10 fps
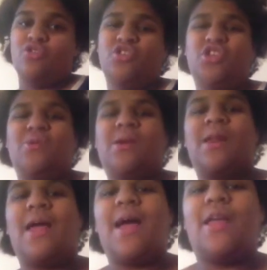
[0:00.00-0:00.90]
You
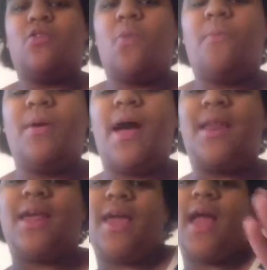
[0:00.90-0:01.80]
and I know
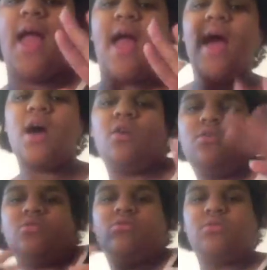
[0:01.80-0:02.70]
nobody
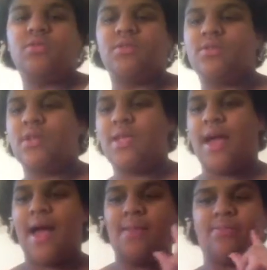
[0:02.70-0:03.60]
else.
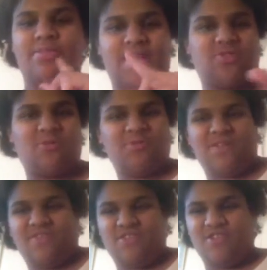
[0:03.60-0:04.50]
Yeah, and that's what I'm
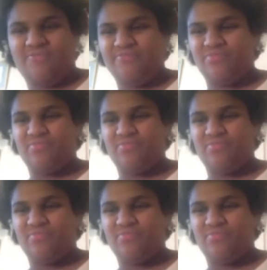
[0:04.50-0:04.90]
giving you.